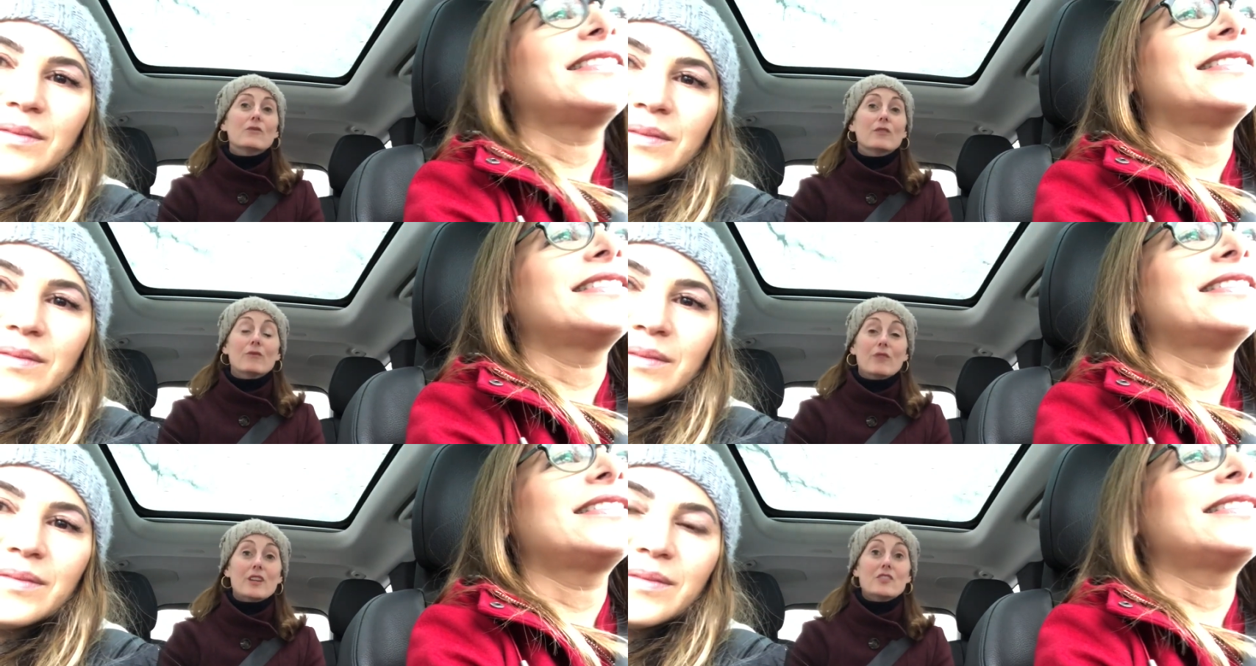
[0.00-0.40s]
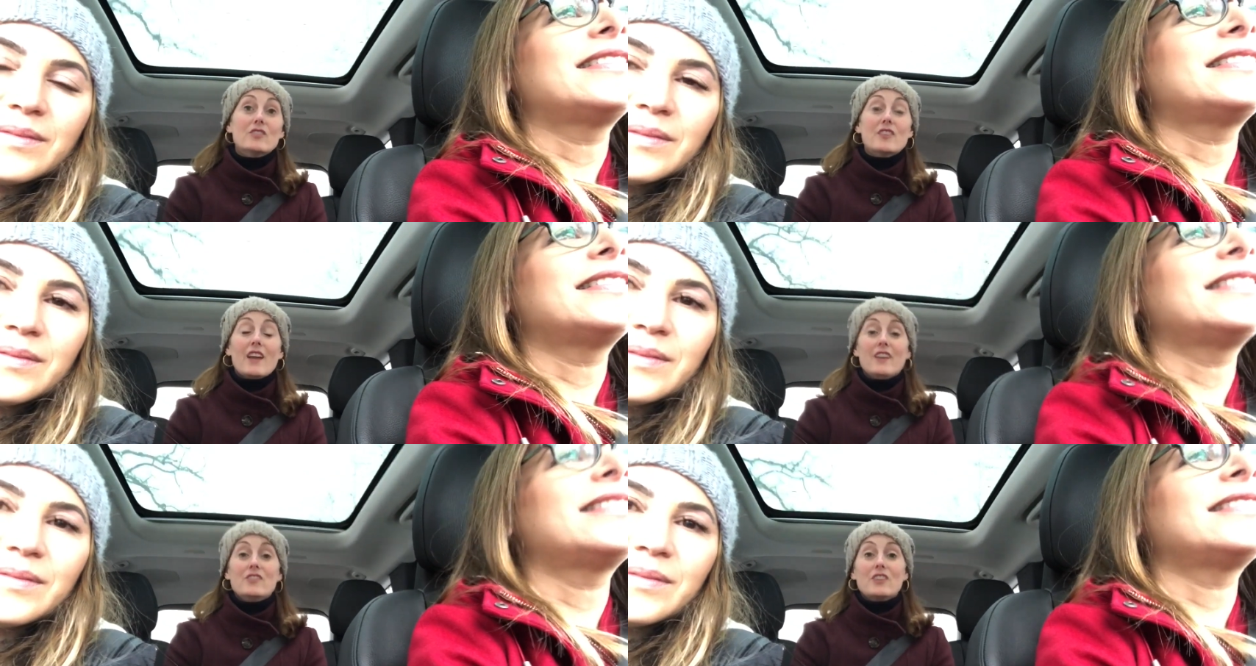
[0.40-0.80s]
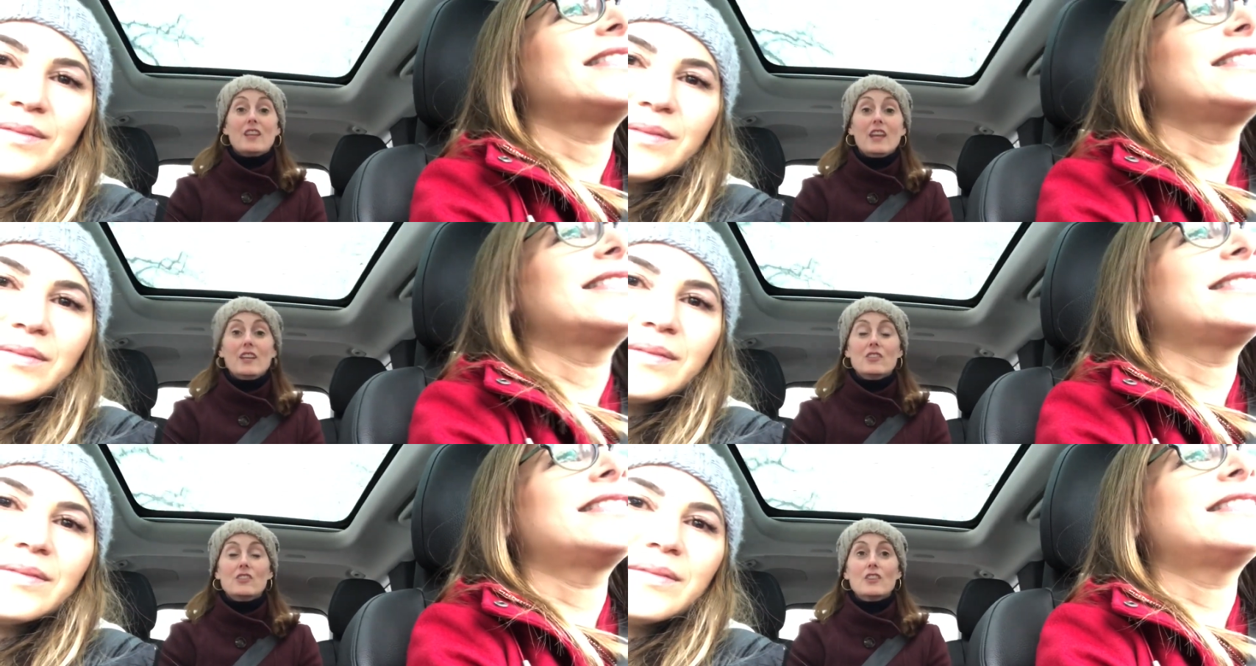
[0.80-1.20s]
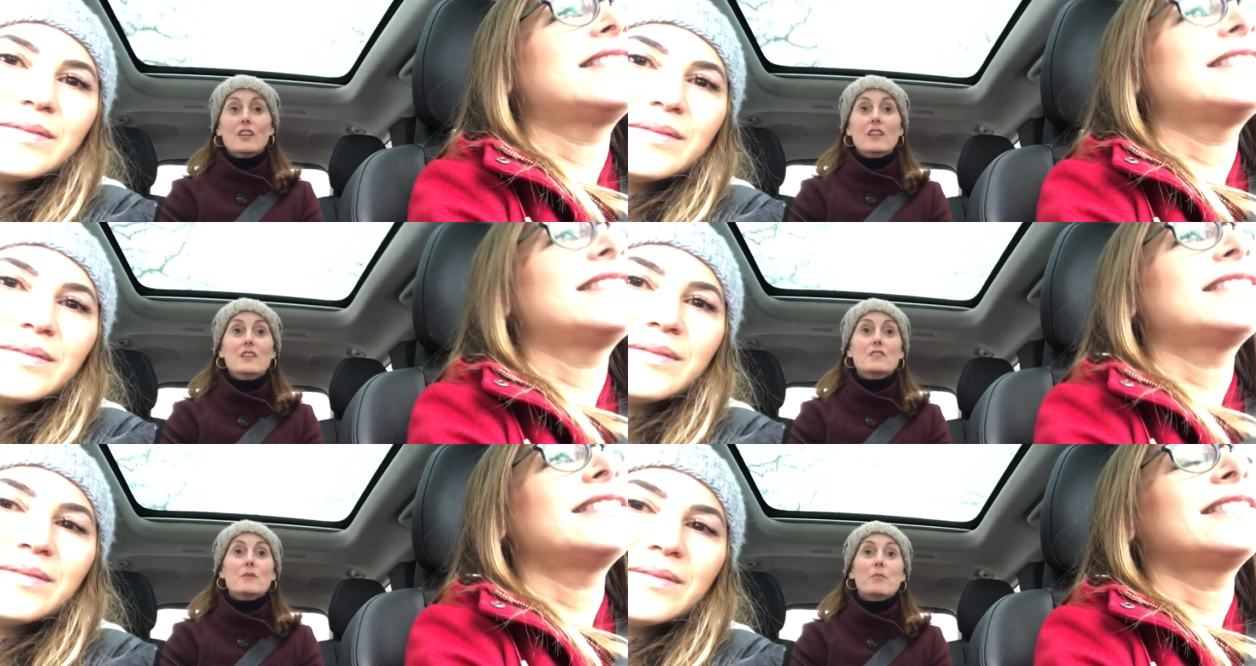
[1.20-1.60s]
Speaker 1: to enrich the
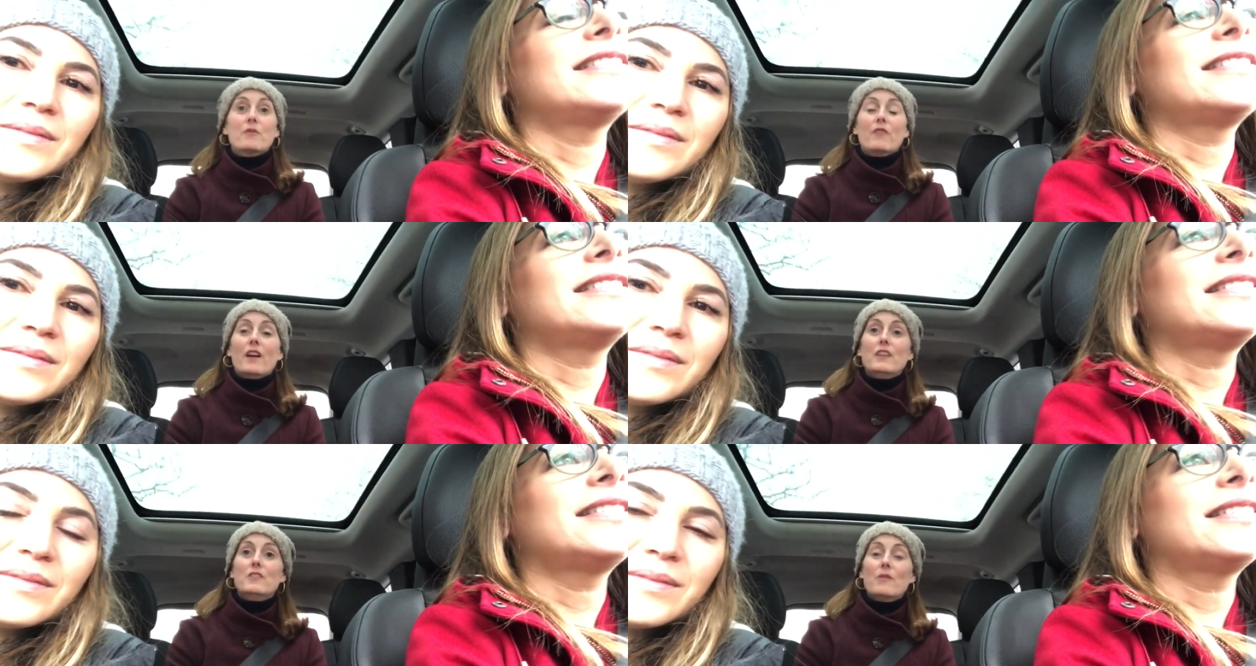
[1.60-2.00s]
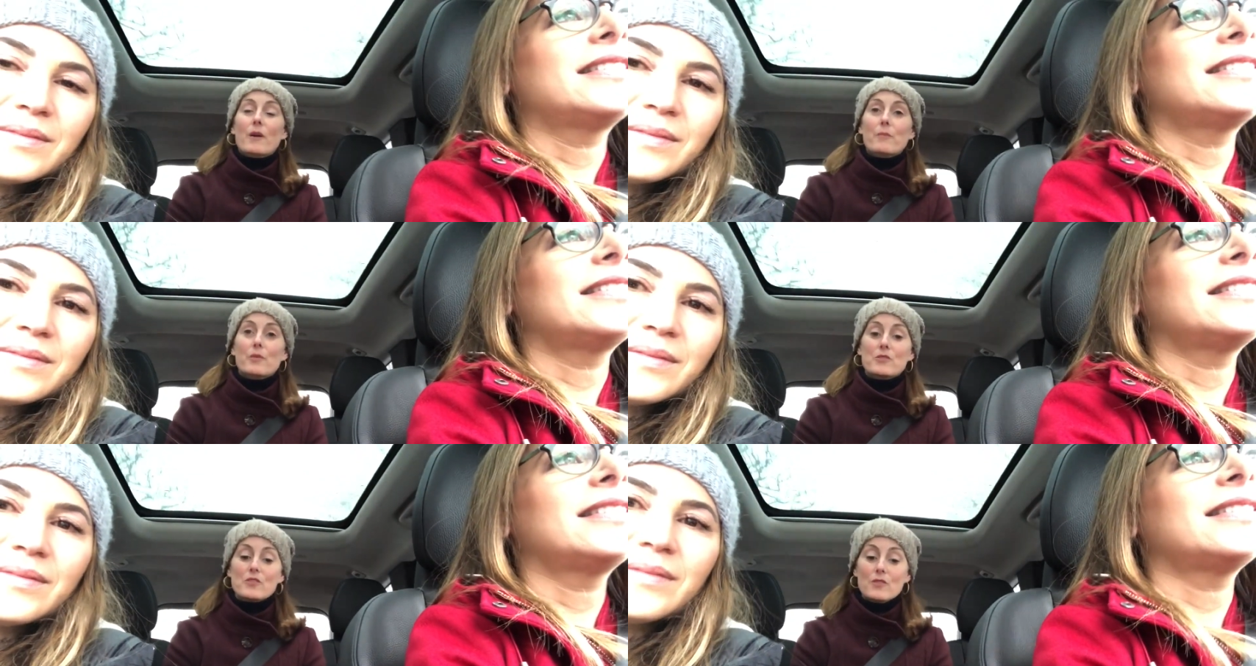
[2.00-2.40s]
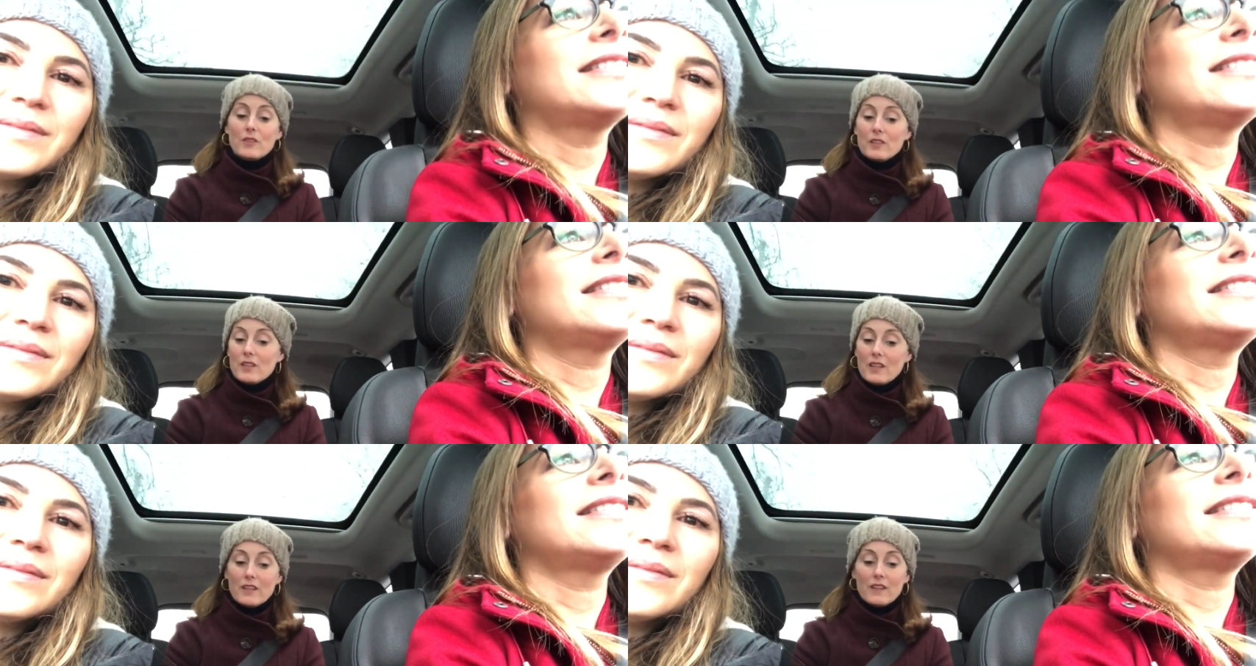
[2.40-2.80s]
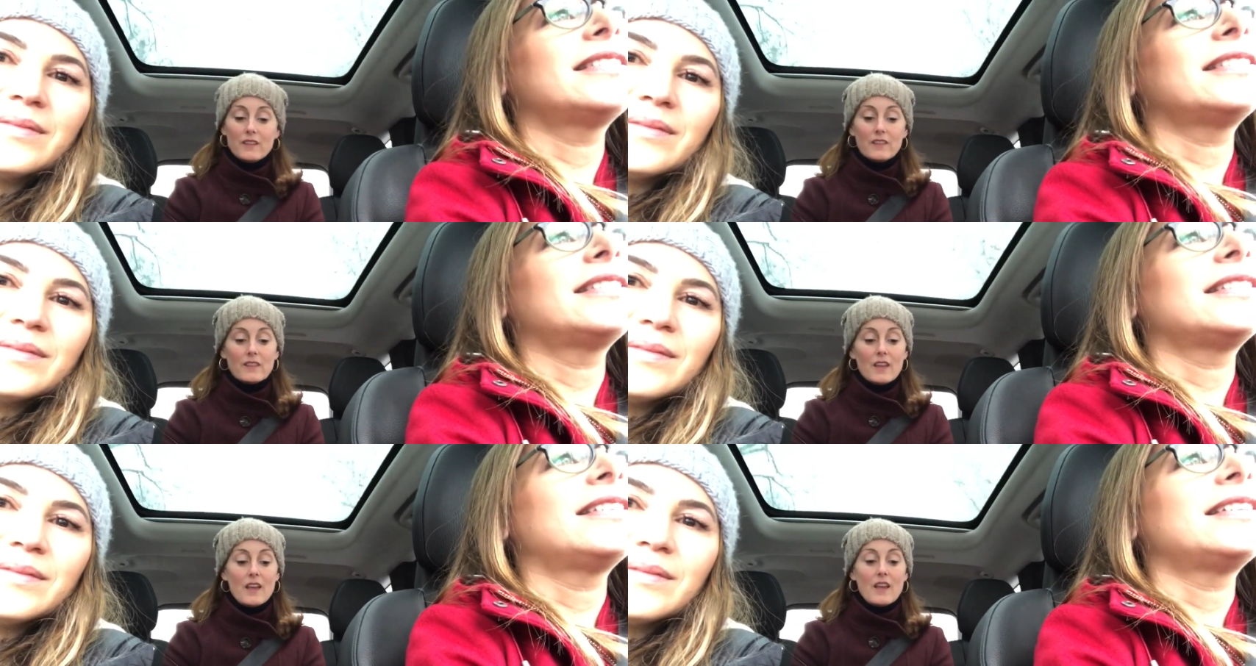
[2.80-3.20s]
education, to provide new opportunities.